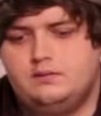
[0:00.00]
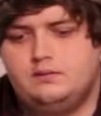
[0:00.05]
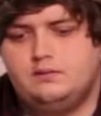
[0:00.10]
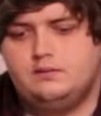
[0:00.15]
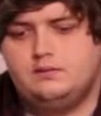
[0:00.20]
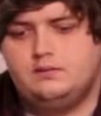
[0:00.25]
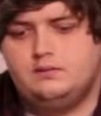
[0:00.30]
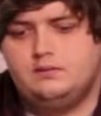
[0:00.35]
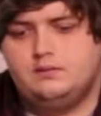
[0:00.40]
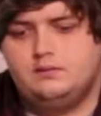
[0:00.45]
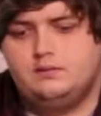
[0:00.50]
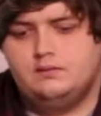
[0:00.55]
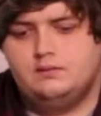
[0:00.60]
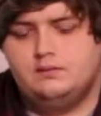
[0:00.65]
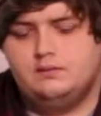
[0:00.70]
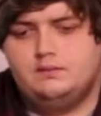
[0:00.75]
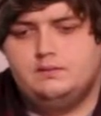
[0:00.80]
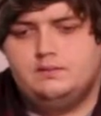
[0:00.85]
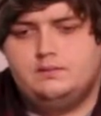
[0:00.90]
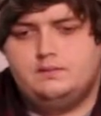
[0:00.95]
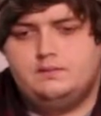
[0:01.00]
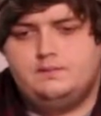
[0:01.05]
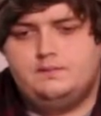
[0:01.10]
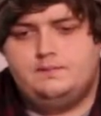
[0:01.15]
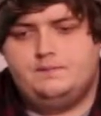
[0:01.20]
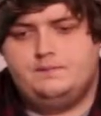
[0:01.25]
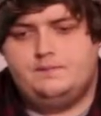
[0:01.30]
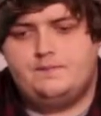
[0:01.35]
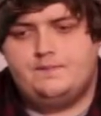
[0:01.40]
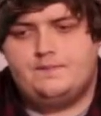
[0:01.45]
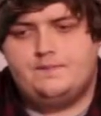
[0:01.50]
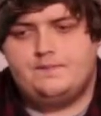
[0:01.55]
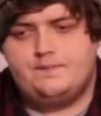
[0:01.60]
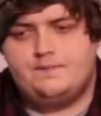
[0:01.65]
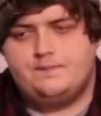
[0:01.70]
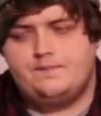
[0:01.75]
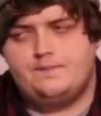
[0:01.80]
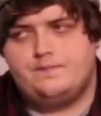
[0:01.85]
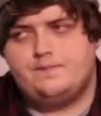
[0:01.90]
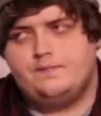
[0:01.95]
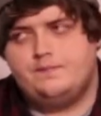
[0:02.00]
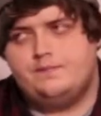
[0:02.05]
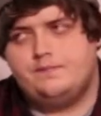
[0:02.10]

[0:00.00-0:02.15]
This person isn't speaking.